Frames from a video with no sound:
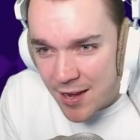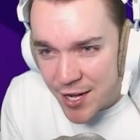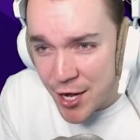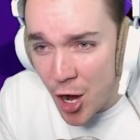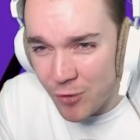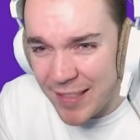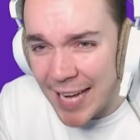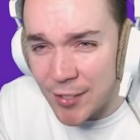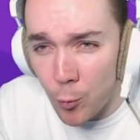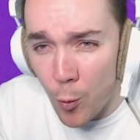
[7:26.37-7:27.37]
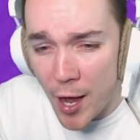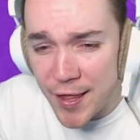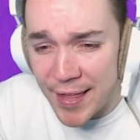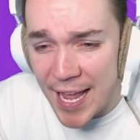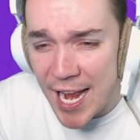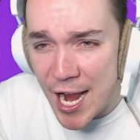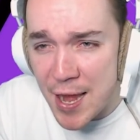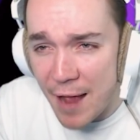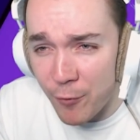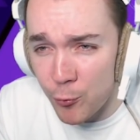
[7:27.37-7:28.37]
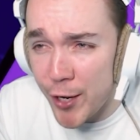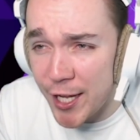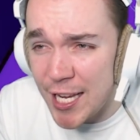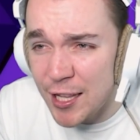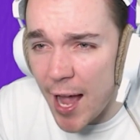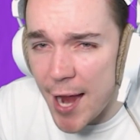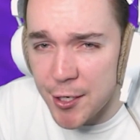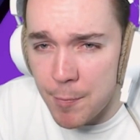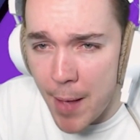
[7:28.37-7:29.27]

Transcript: You know, that's the one thing I never really liked